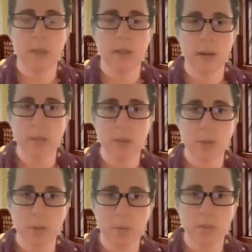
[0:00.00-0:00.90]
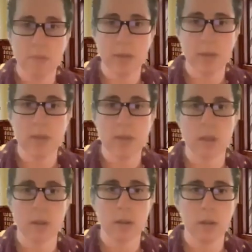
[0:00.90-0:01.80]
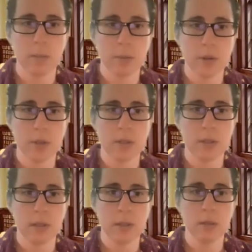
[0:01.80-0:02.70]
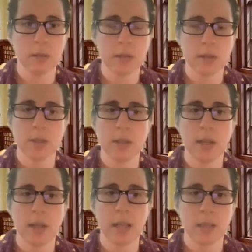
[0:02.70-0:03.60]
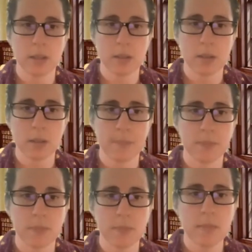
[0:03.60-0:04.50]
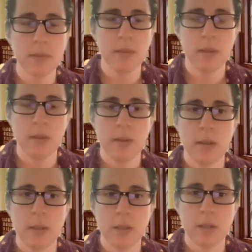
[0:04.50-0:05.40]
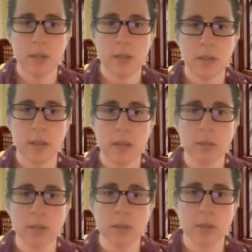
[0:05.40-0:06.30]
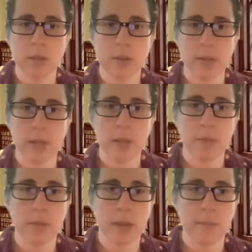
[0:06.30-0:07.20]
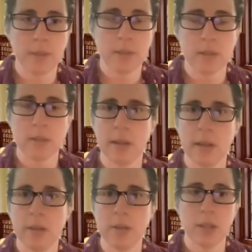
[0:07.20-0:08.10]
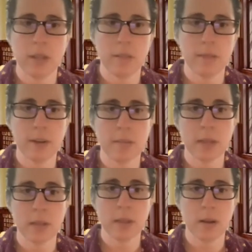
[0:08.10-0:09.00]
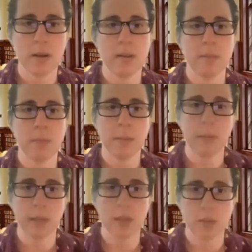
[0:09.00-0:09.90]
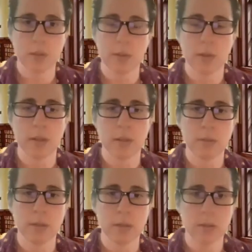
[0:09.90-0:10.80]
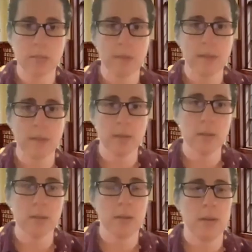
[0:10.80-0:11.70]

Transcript: law and social movements, and critical approaches to legal research and analysis. He teaches in the legal research curriculum with an emphasis on energy and environmental law and public interest oriented research methods.